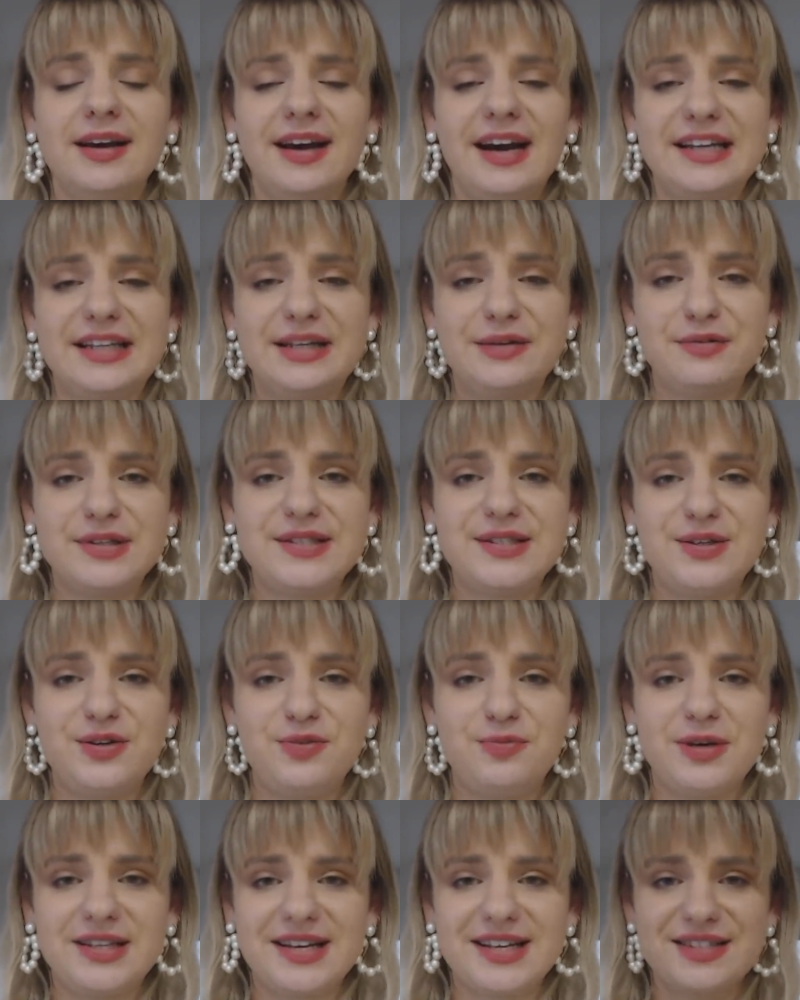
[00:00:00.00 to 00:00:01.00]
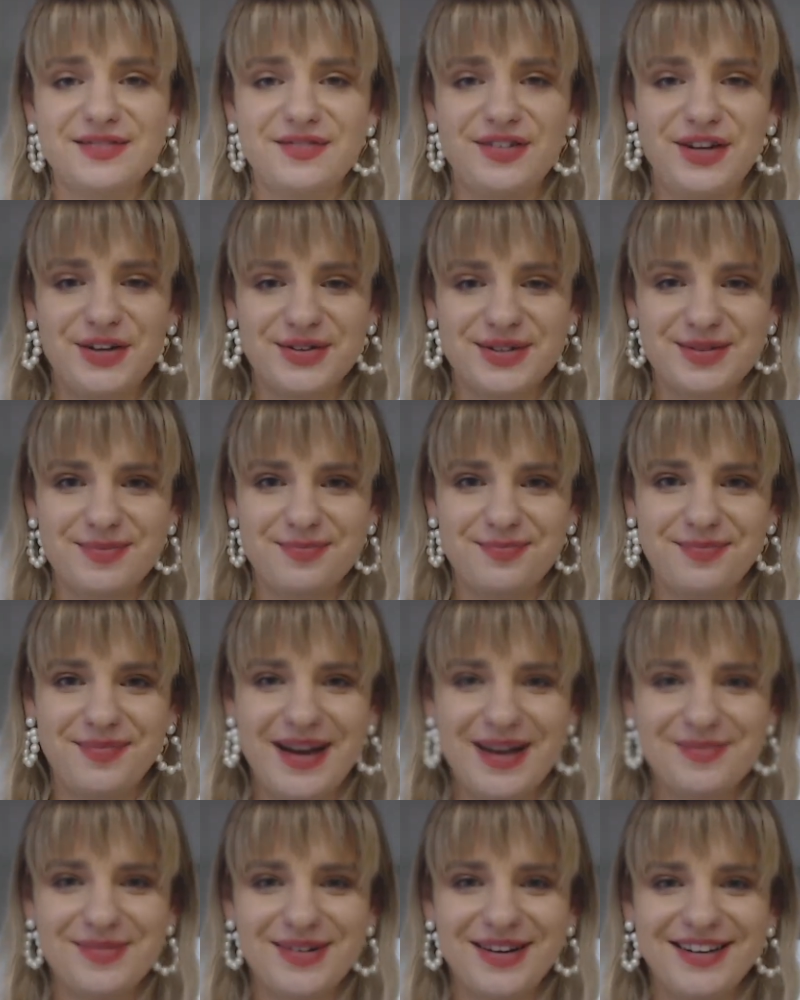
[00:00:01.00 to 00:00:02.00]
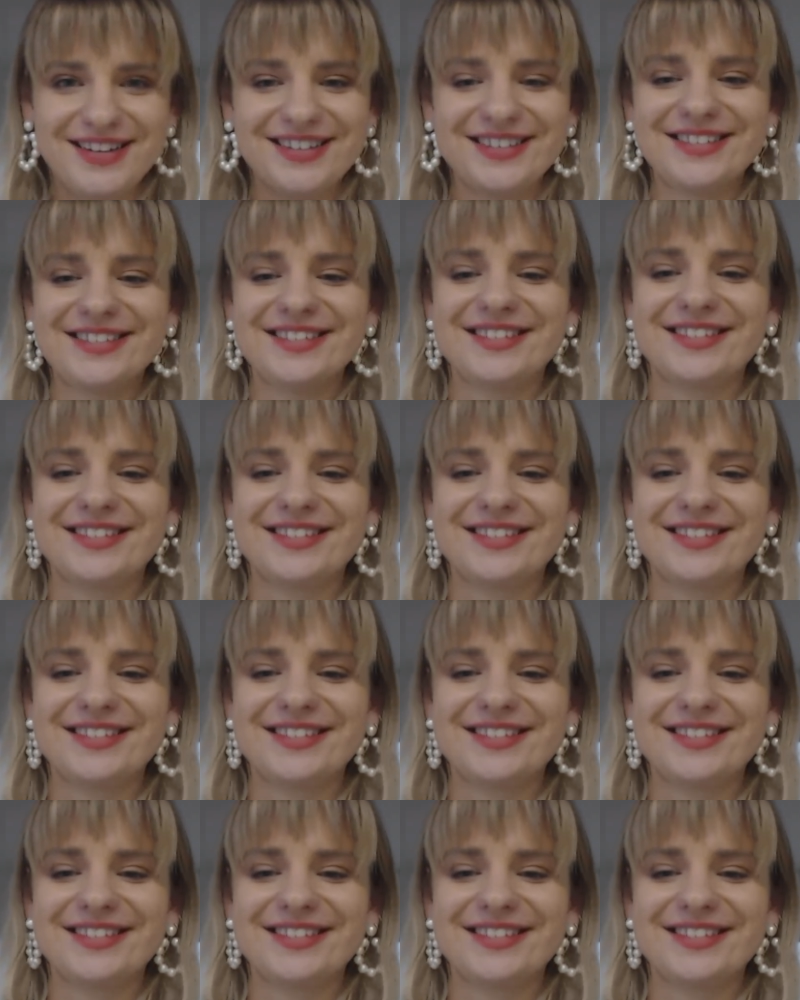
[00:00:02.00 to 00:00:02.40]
And I will see you in my next videos. Bye bye.